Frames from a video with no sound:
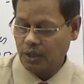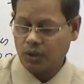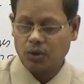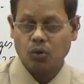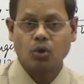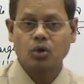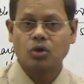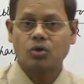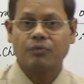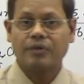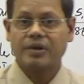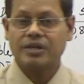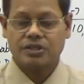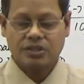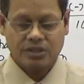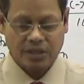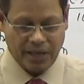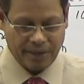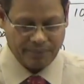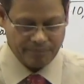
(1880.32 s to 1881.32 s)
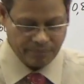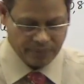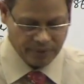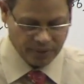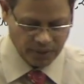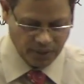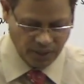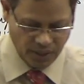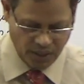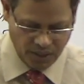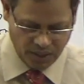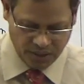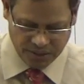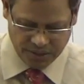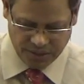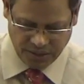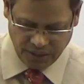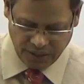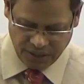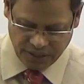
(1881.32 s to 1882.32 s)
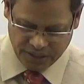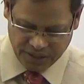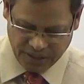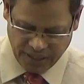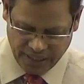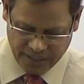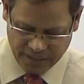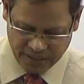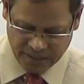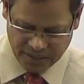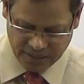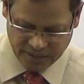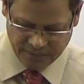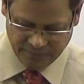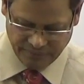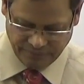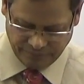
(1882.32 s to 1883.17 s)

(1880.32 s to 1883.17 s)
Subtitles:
Don't waste time. See, it says